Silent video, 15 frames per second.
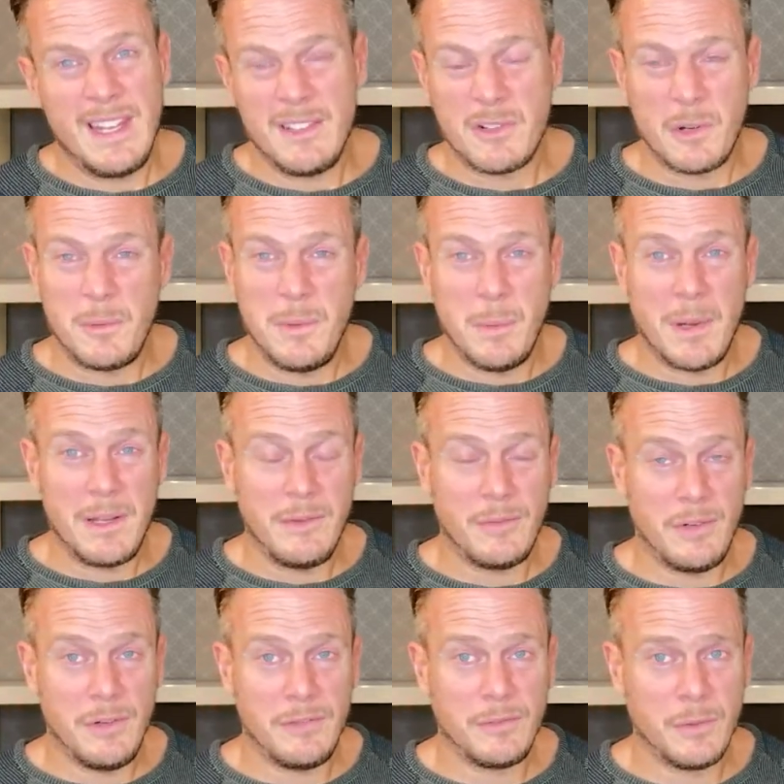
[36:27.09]
it's got to be by
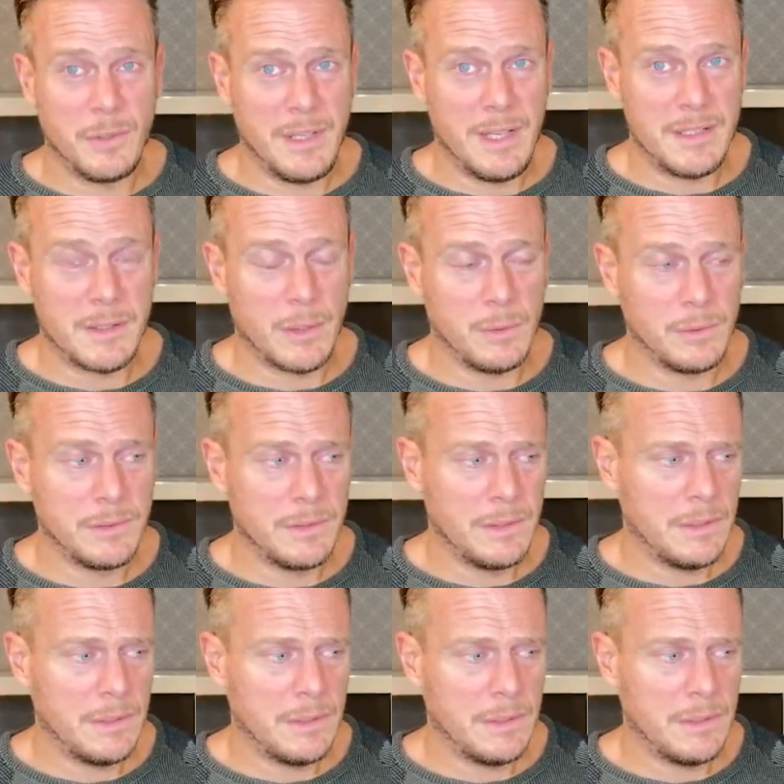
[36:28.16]
3 or 4 years old.